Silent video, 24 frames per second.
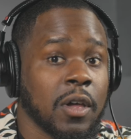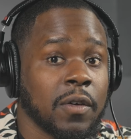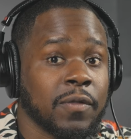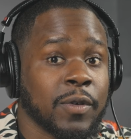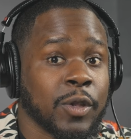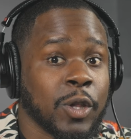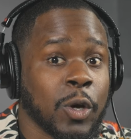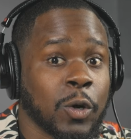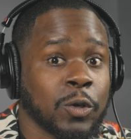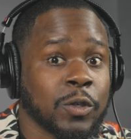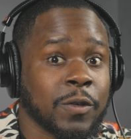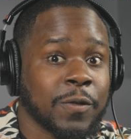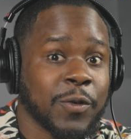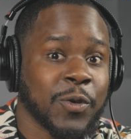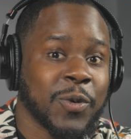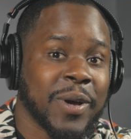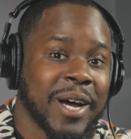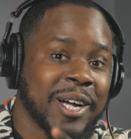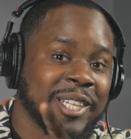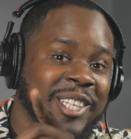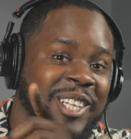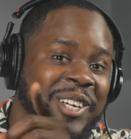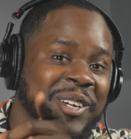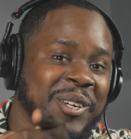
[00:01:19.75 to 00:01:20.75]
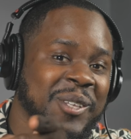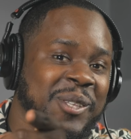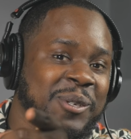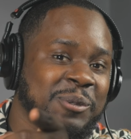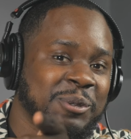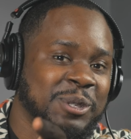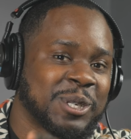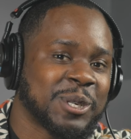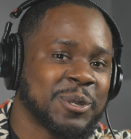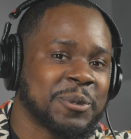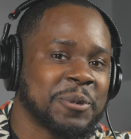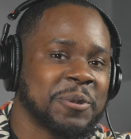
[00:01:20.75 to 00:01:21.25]
For those of you out there in
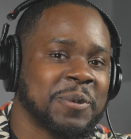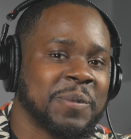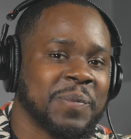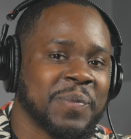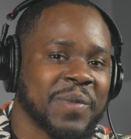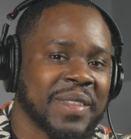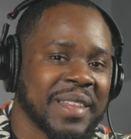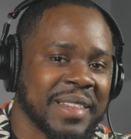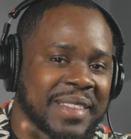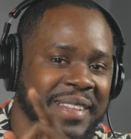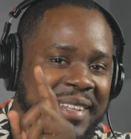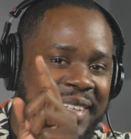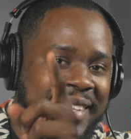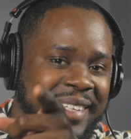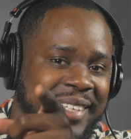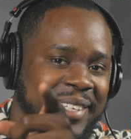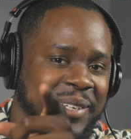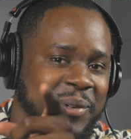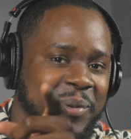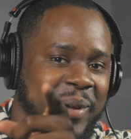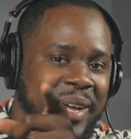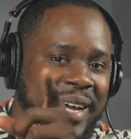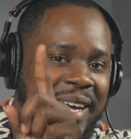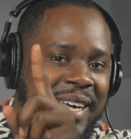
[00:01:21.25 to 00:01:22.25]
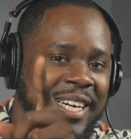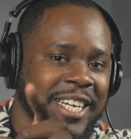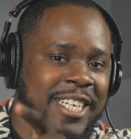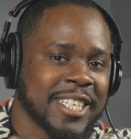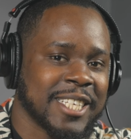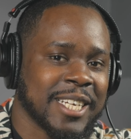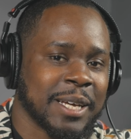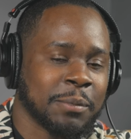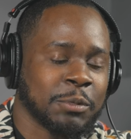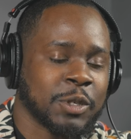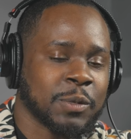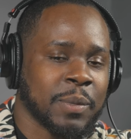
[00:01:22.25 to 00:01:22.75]
YouTube, you
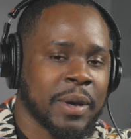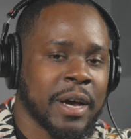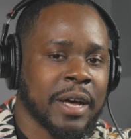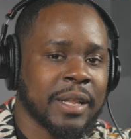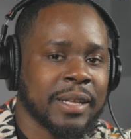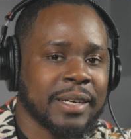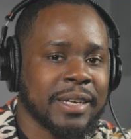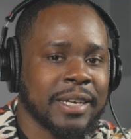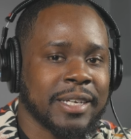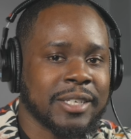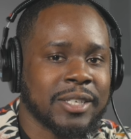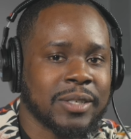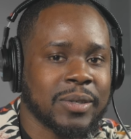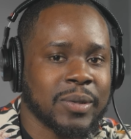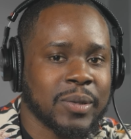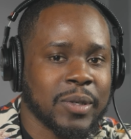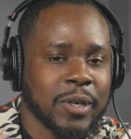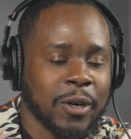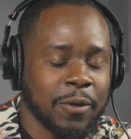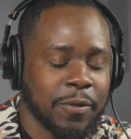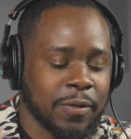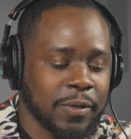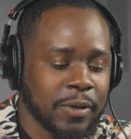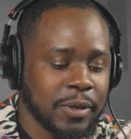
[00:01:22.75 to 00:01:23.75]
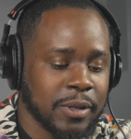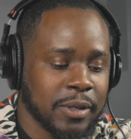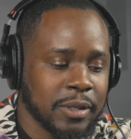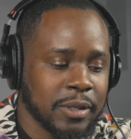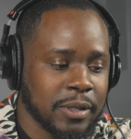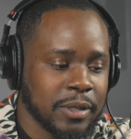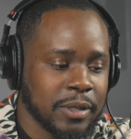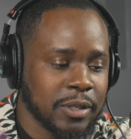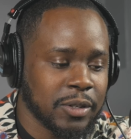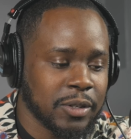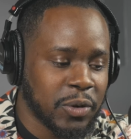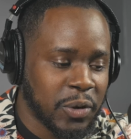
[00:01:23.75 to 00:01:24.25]
guys, I'm smiling at you.
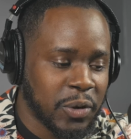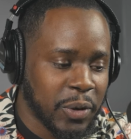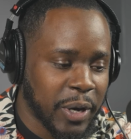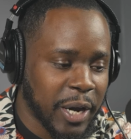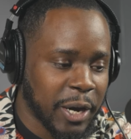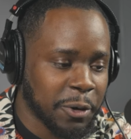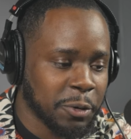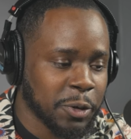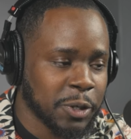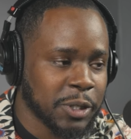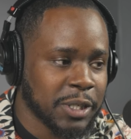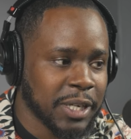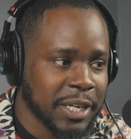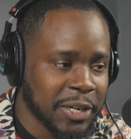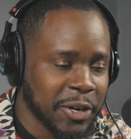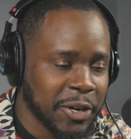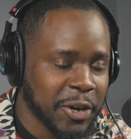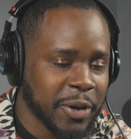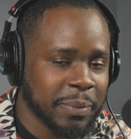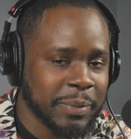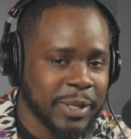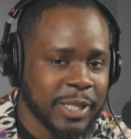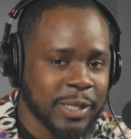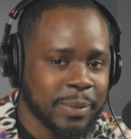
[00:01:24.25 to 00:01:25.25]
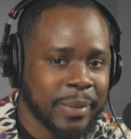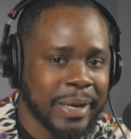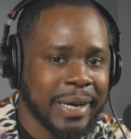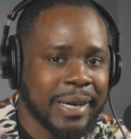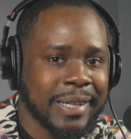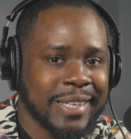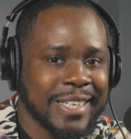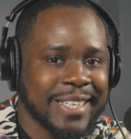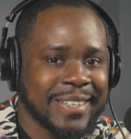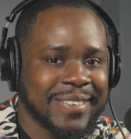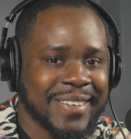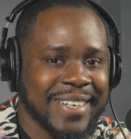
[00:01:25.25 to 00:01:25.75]
Hopefully, you hearers can hear me
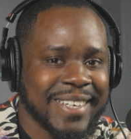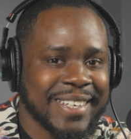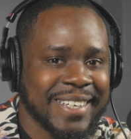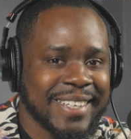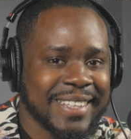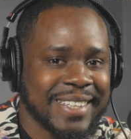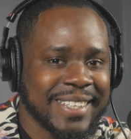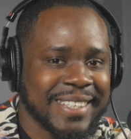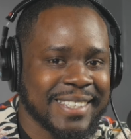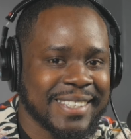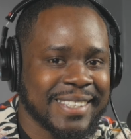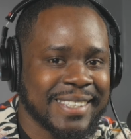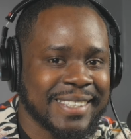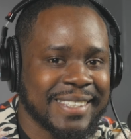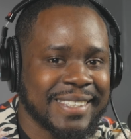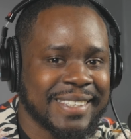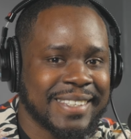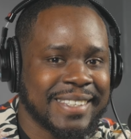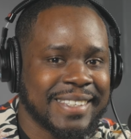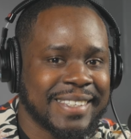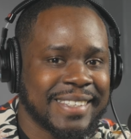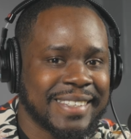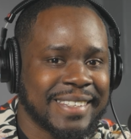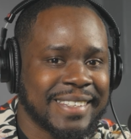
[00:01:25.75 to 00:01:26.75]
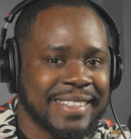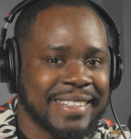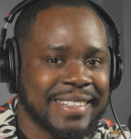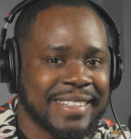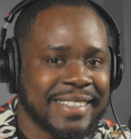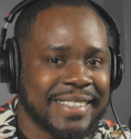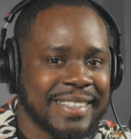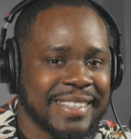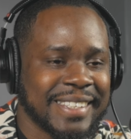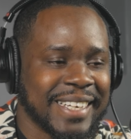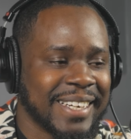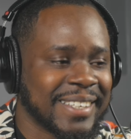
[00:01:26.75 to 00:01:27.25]
smiling, all right? Listen,
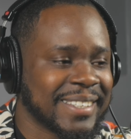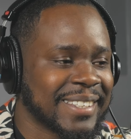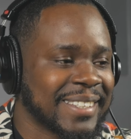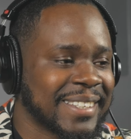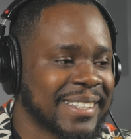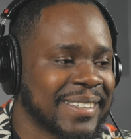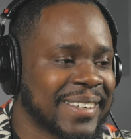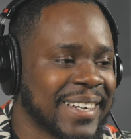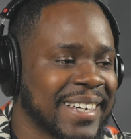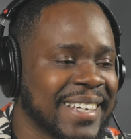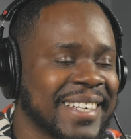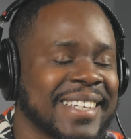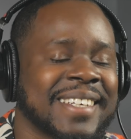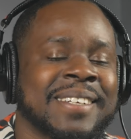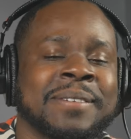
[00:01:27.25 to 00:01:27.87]
sound good, right?